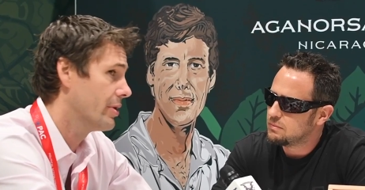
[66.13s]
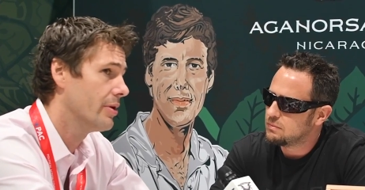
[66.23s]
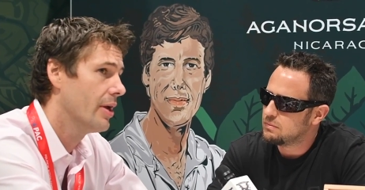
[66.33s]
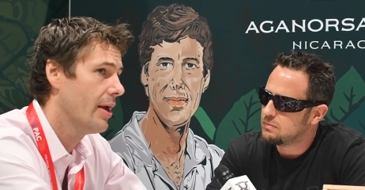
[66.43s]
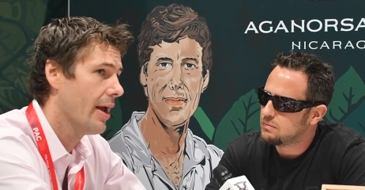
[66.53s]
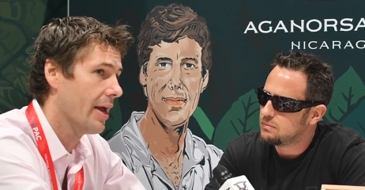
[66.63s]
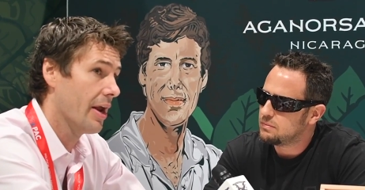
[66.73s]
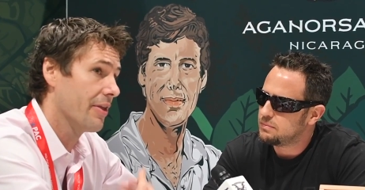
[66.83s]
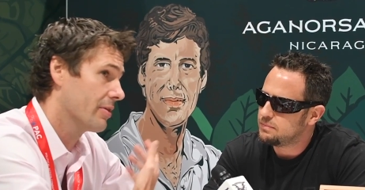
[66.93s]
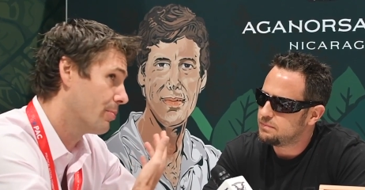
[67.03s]
Speaker 1: And, and I
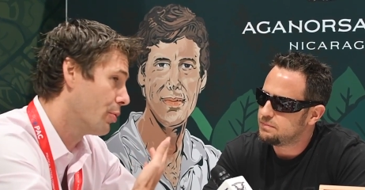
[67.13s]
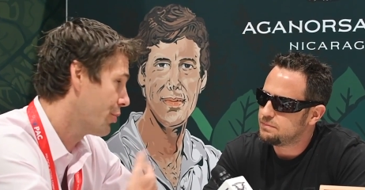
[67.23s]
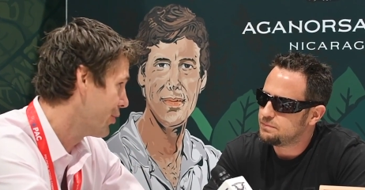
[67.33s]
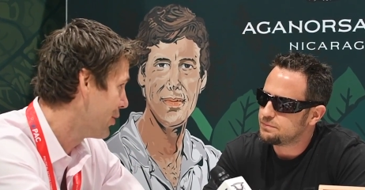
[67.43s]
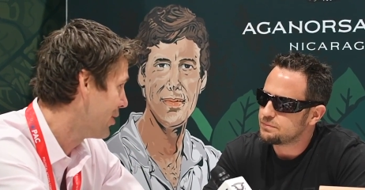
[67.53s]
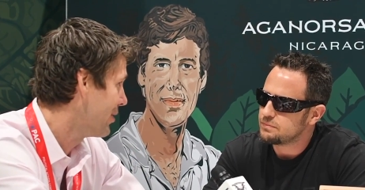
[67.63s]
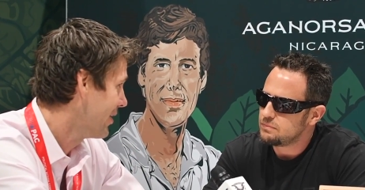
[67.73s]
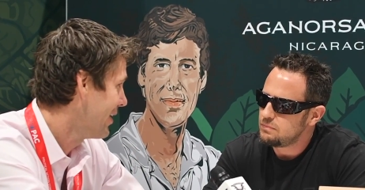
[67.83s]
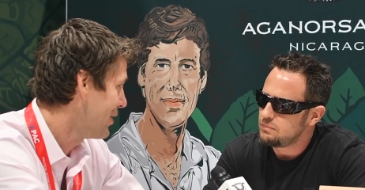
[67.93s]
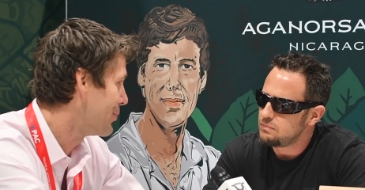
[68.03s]
think the booth, you, uh,
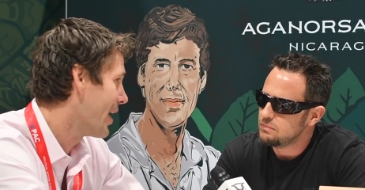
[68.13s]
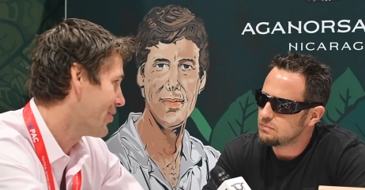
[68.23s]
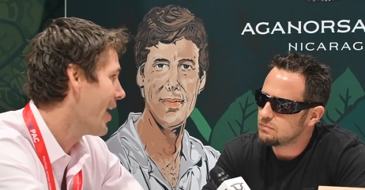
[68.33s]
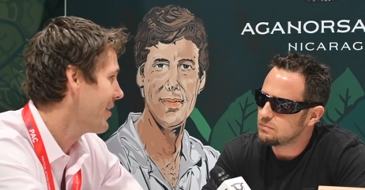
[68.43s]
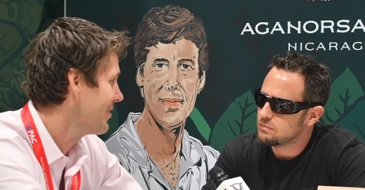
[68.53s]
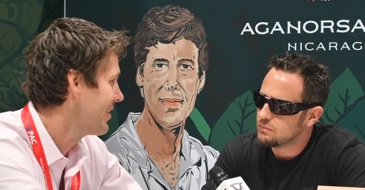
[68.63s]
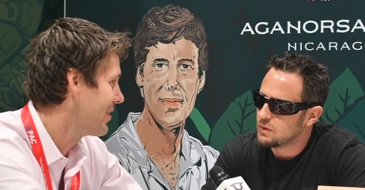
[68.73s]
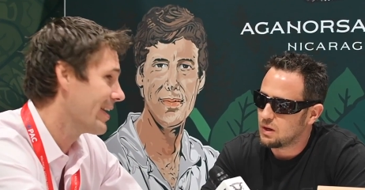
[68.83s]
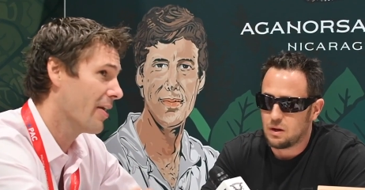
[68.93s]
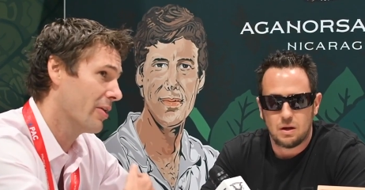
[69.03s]
you get that. I
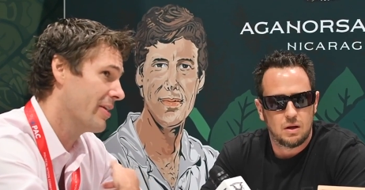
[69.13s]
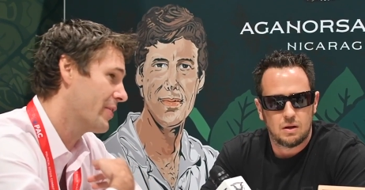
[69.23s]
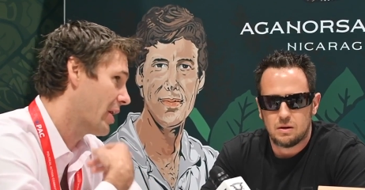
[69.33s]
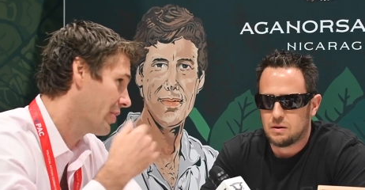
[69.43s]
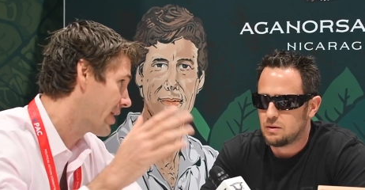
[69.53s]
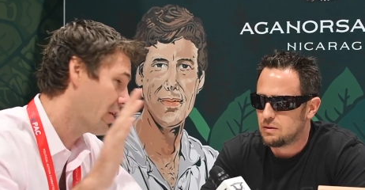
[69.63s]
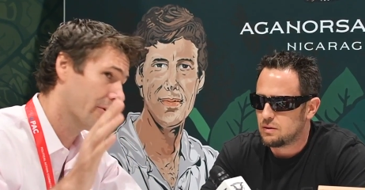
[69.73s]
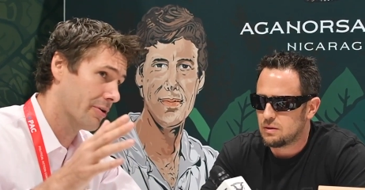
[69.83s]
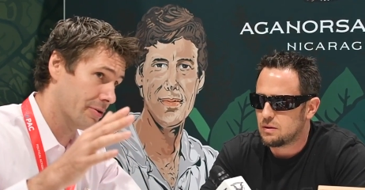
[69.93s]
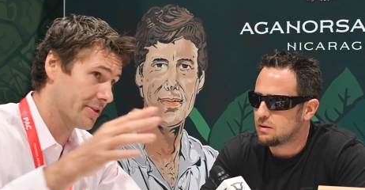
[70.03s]
think Hel even Helen Keller
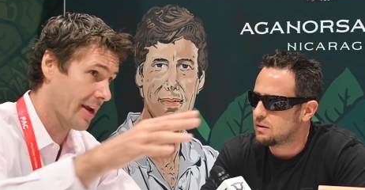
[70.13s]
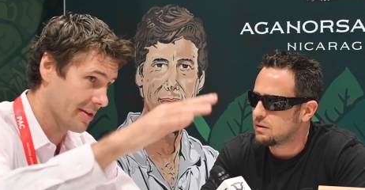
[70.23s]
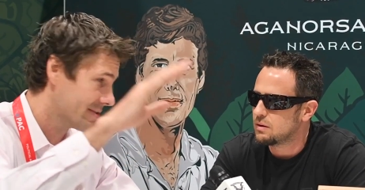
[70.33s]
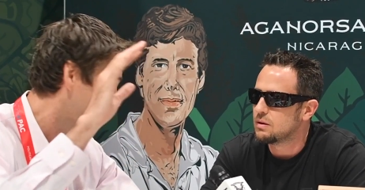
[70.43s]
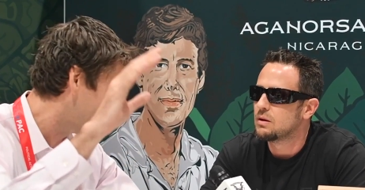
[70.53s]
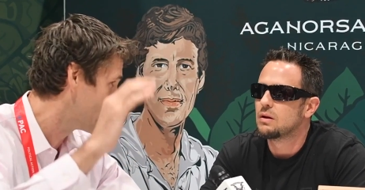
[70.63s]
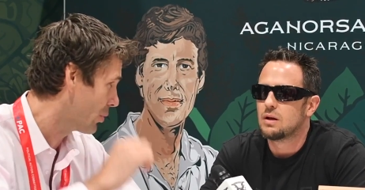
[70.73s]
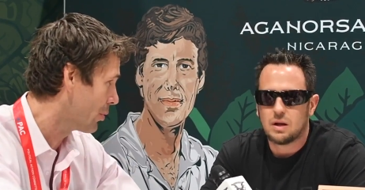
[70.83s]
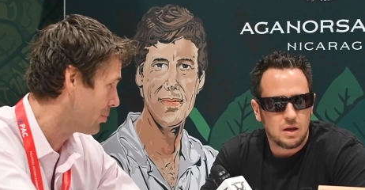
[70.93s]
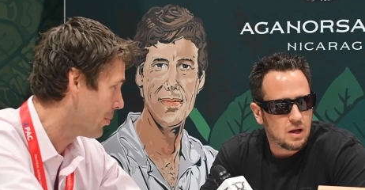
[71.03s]
understands that. That's what
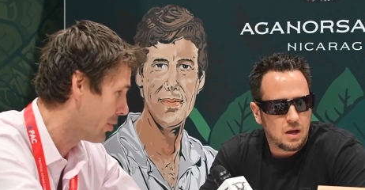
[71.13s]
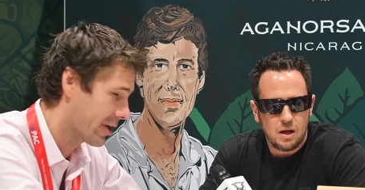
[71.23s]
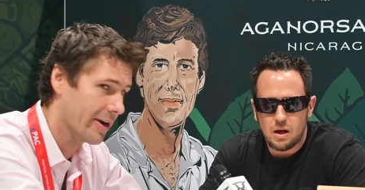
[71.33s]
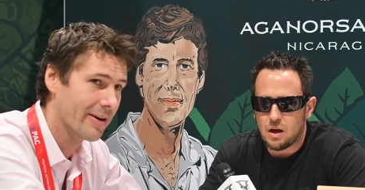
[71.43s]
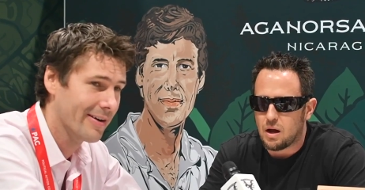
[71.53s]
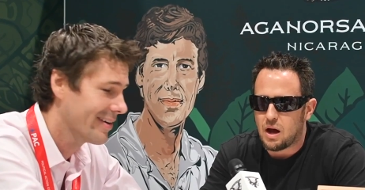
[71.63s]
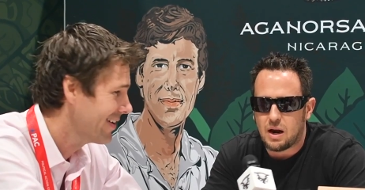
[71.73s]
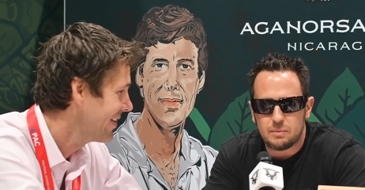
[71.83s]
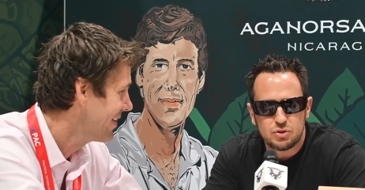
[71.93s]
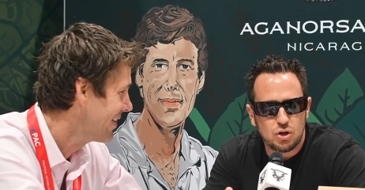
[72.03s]
we're promoting here.
Speaker 2: And
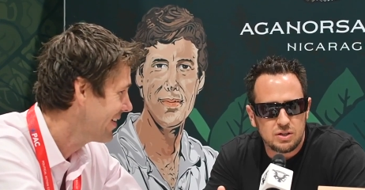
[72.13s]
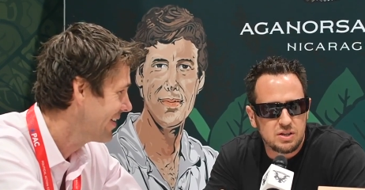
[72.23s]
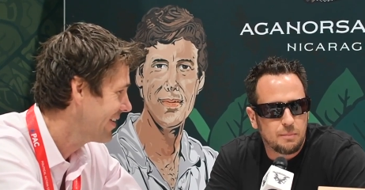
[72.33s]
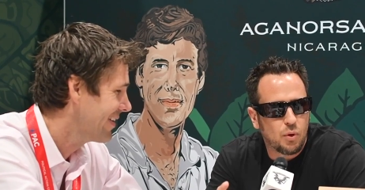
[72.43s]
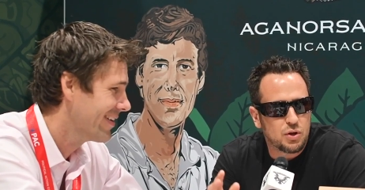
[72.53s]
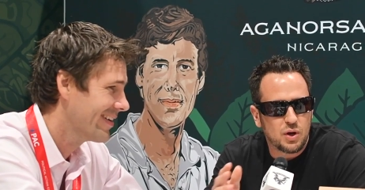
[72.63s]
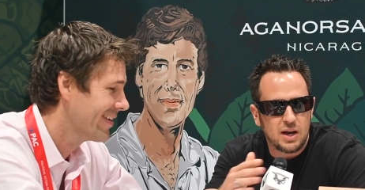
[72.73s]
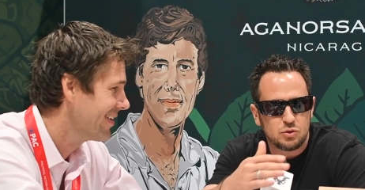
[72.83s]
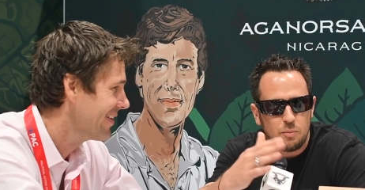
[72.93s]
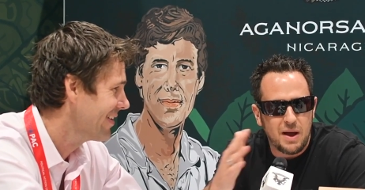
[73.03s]
I'm sure at some point you
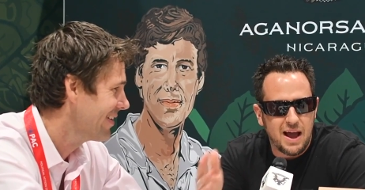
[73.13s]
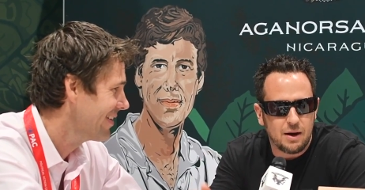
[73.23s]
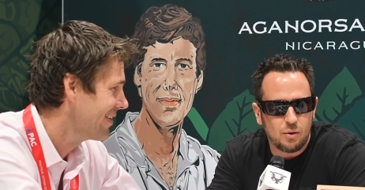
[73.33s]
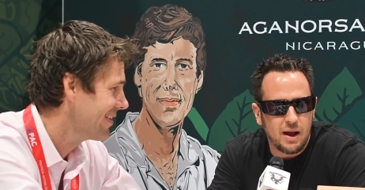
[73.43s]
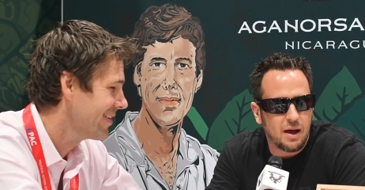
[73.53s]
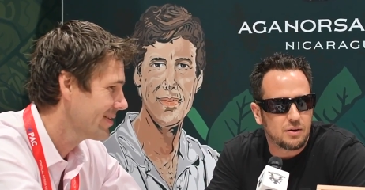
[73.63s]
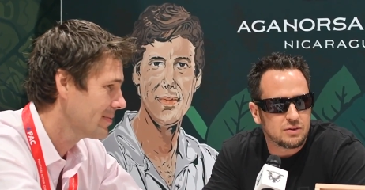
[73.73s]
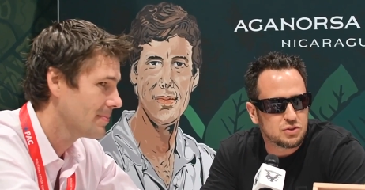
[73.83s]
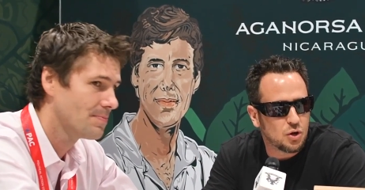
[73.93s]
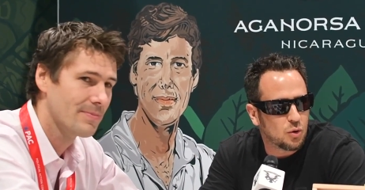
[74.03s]
guys will pan around
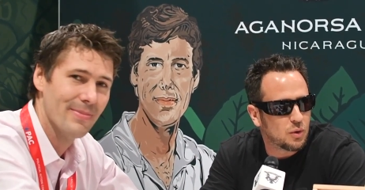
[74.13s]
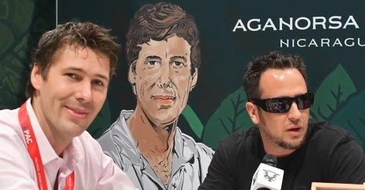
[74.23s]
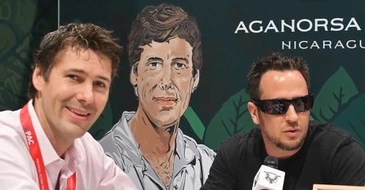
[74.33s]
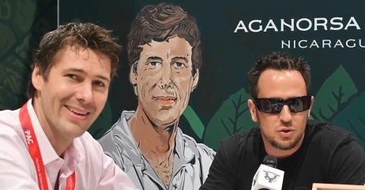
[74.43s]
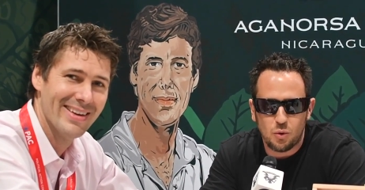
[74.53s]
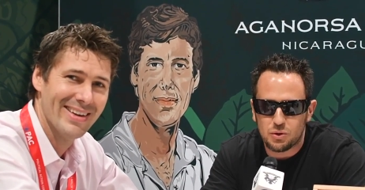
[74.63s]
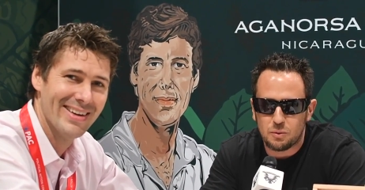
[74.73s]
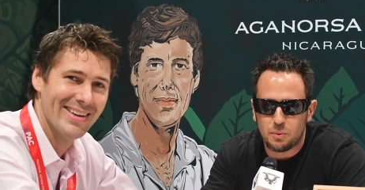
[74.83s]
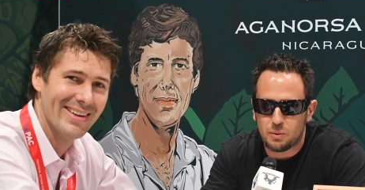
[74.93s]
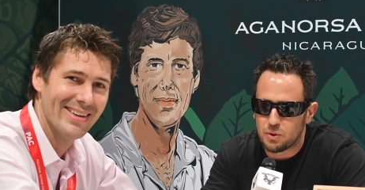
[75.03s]
and show uh, show what the,
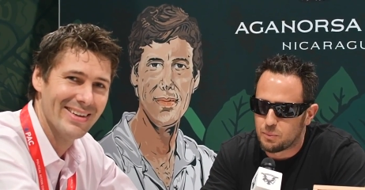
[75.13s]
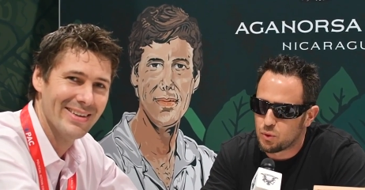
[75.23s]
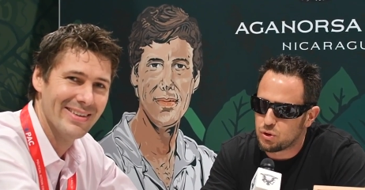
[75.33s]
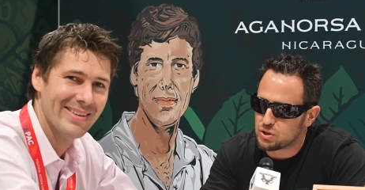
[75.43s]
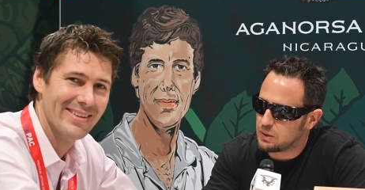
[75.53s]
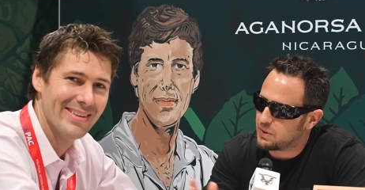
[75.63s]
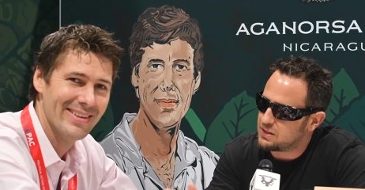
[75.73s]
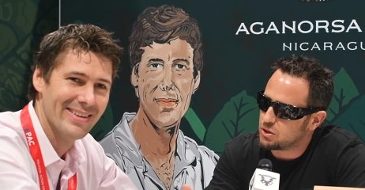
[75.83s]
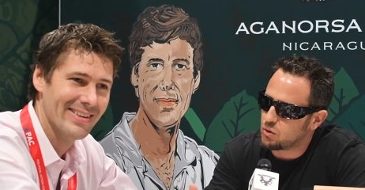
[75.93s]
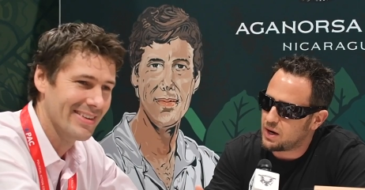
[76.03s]
bo the booth looks like. But
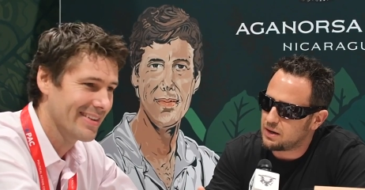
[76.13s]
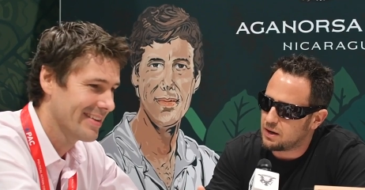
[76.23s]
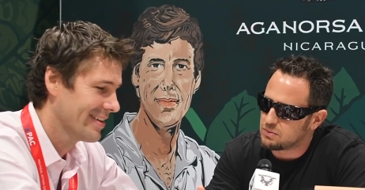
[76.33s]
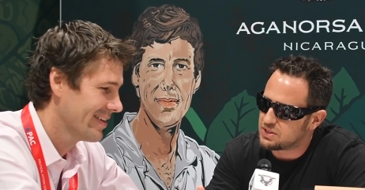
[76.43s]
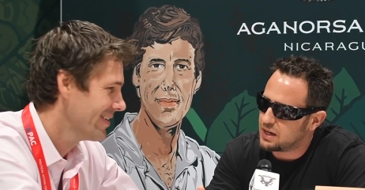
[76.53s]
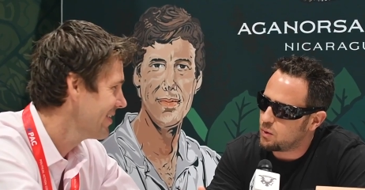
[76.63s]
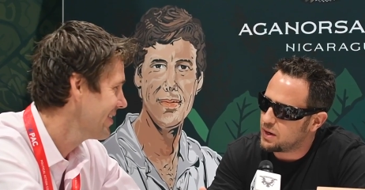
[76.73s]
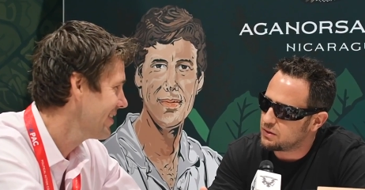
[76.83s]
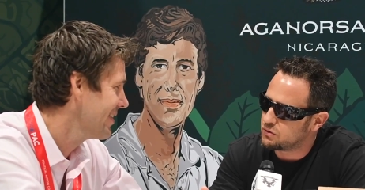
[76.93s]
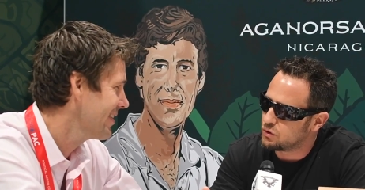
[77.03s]
that's a great um,
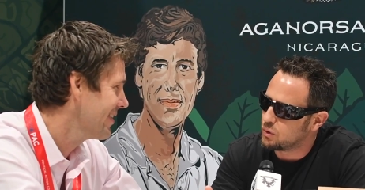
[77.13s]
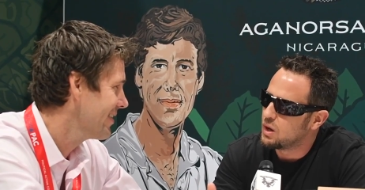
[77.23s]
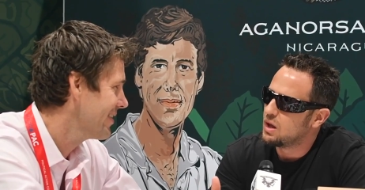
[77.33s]
segue into